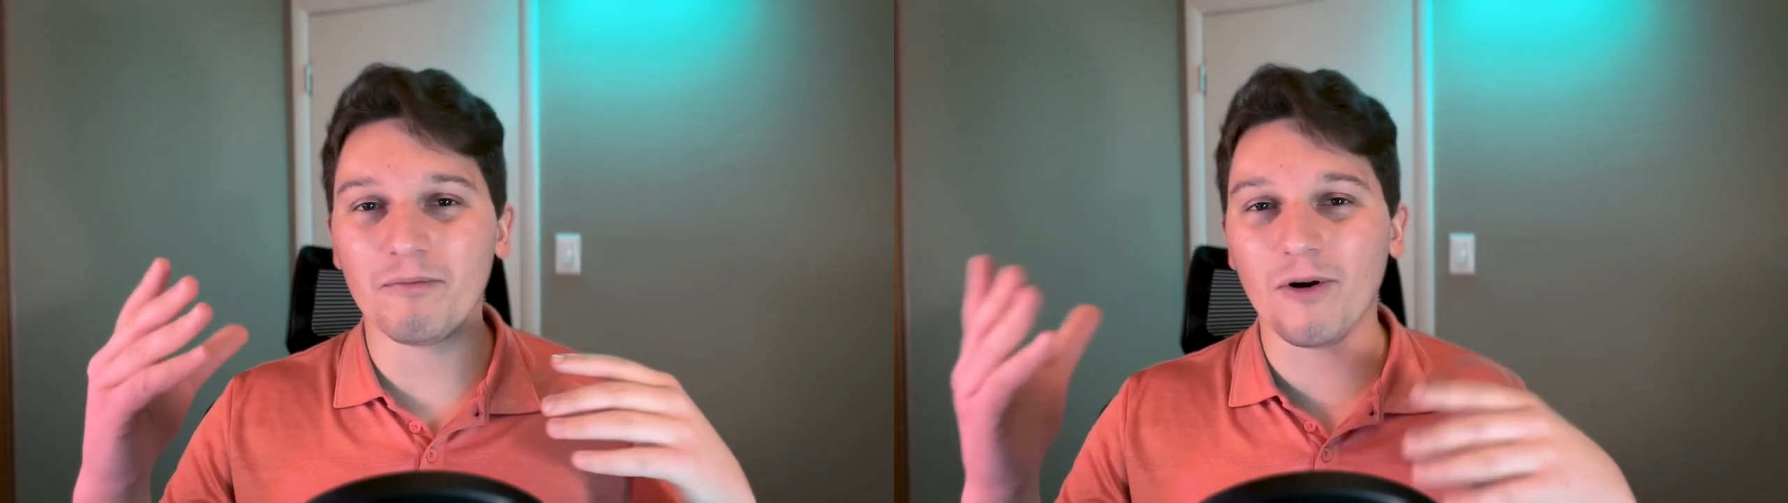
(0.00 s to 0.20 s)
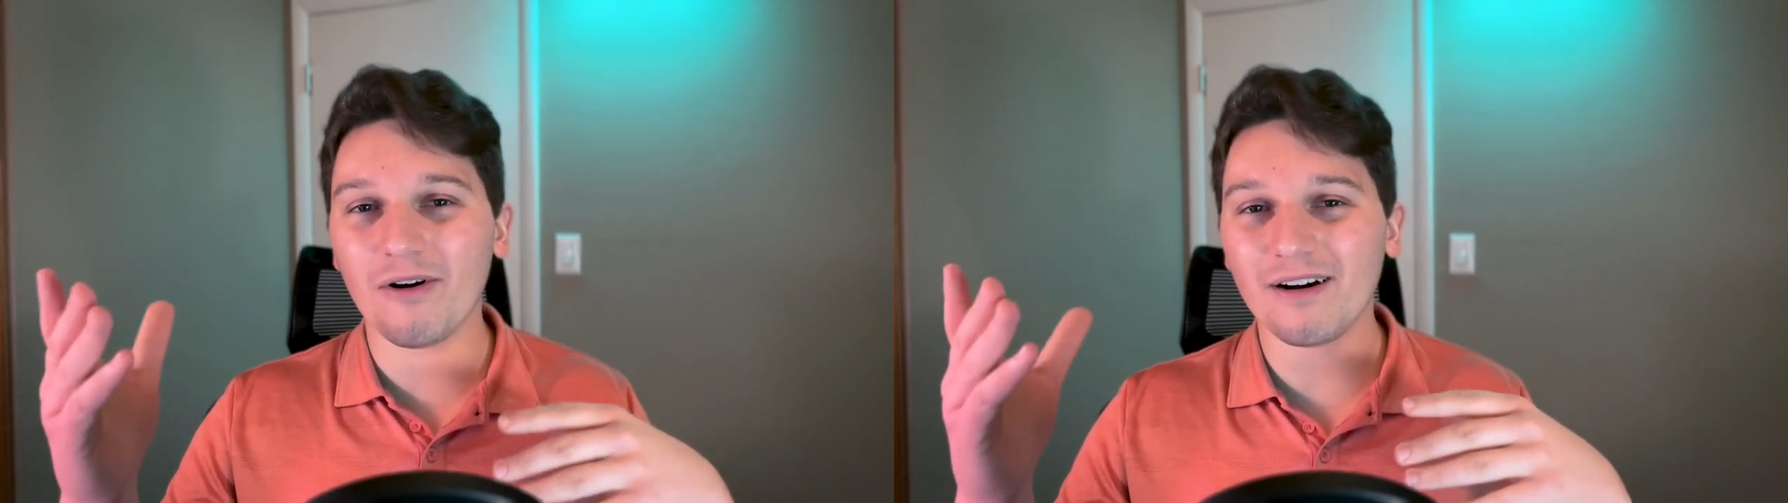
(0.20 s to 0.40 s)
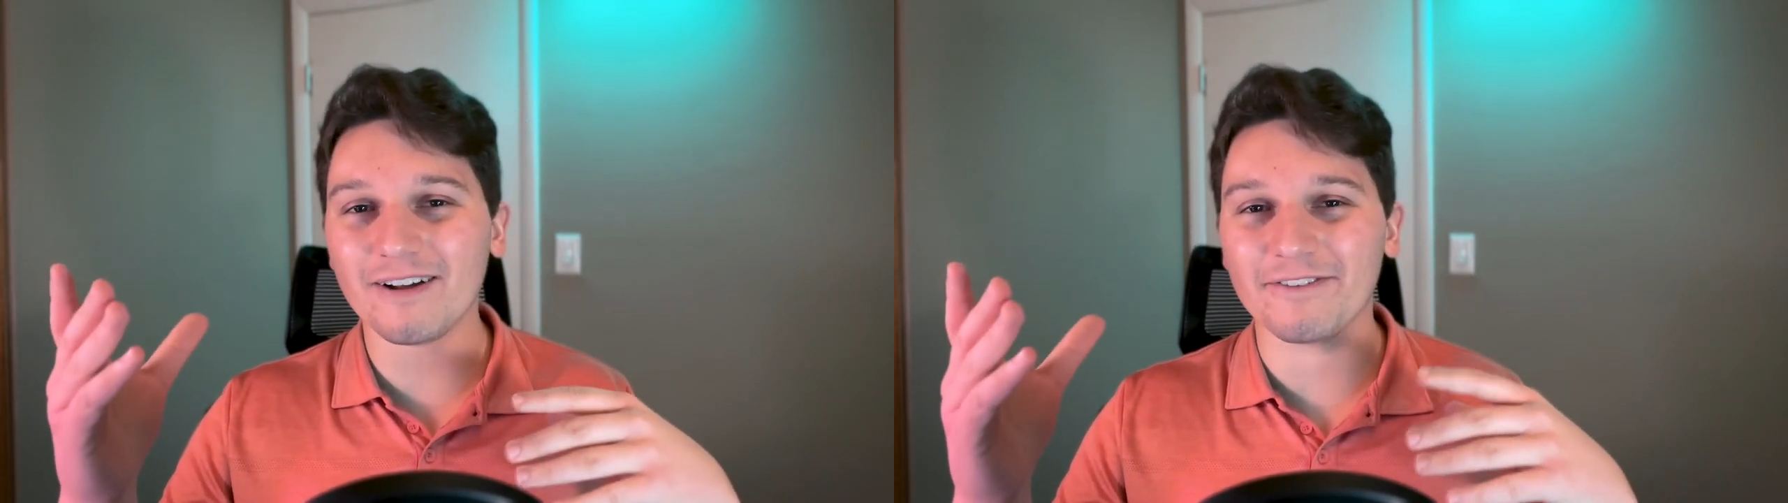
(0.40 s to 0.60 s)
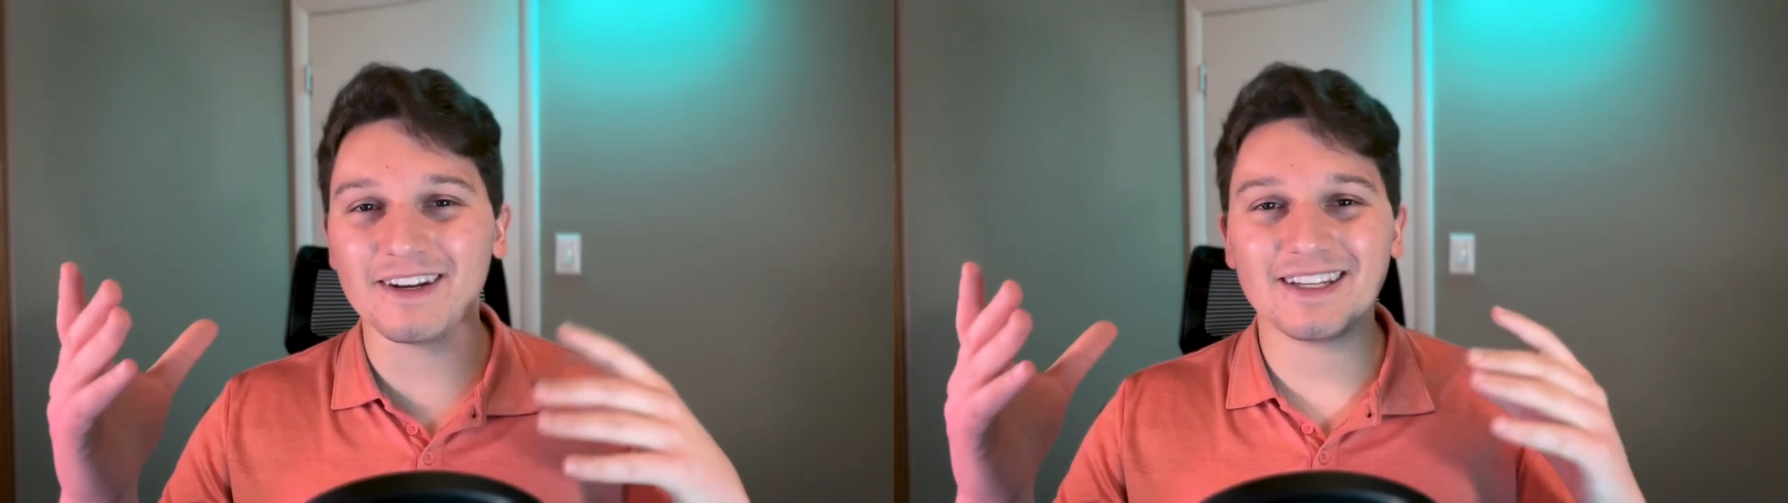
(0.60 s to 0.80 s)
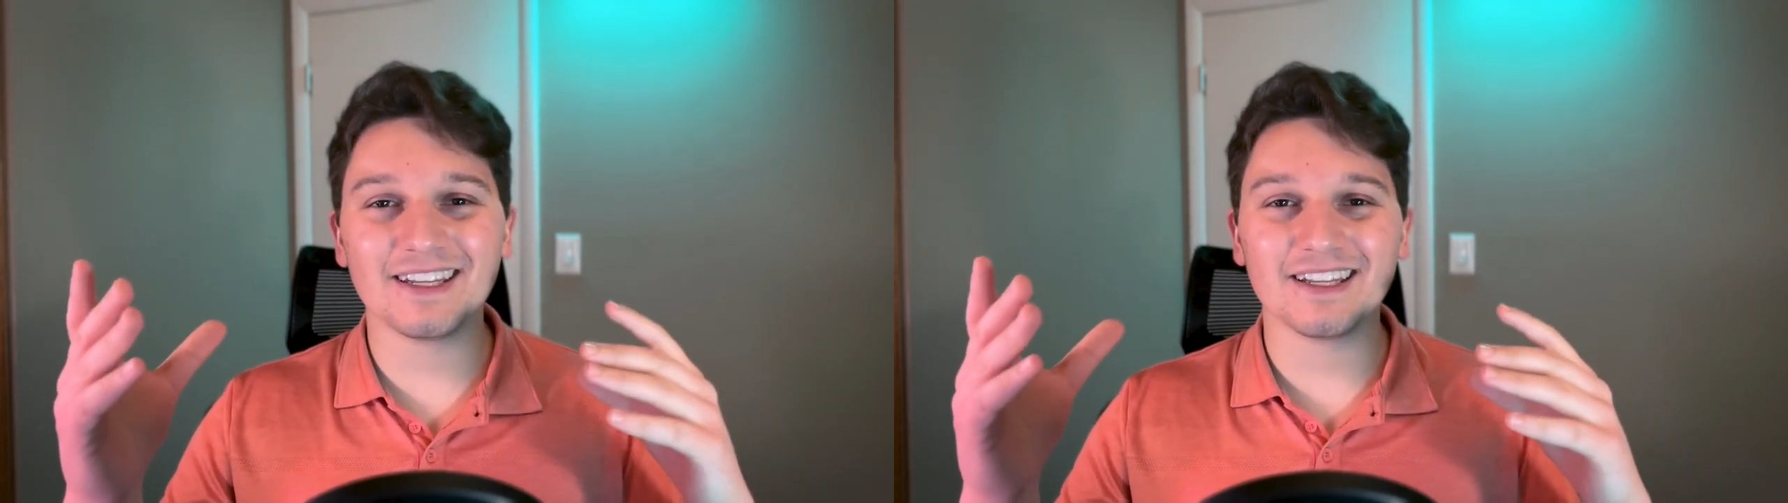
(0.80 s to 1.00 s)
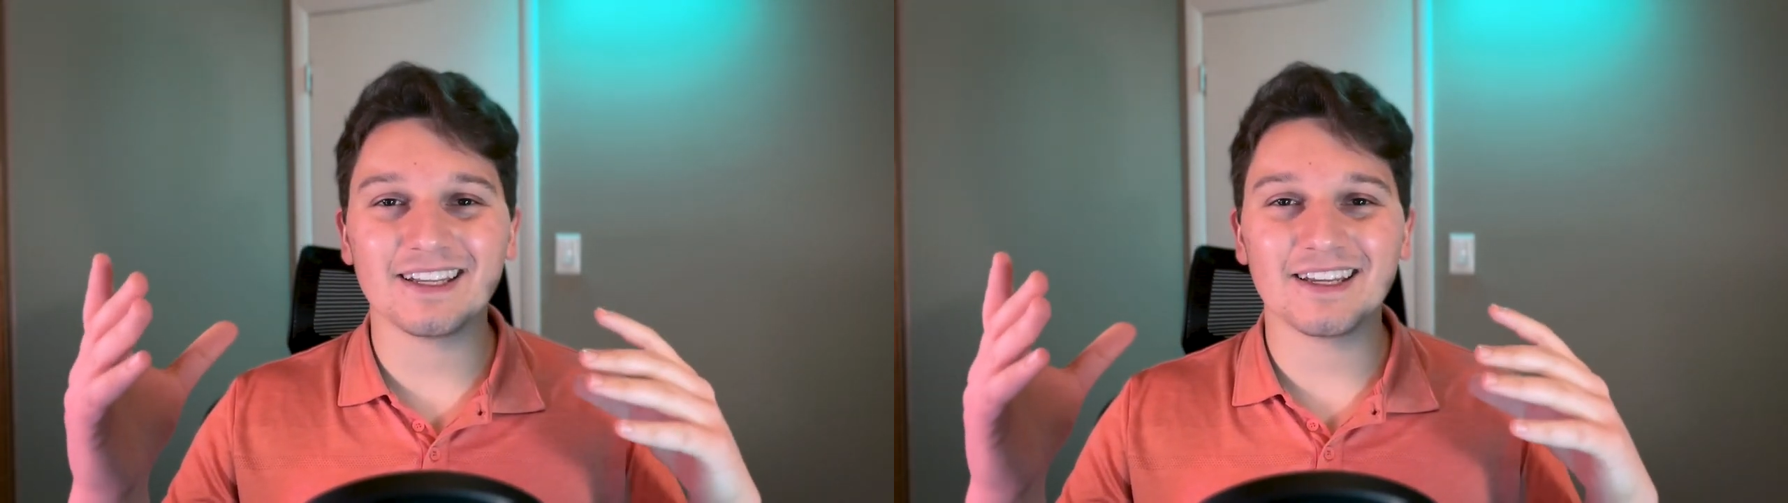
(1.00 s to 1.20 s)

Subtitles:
more if he didn't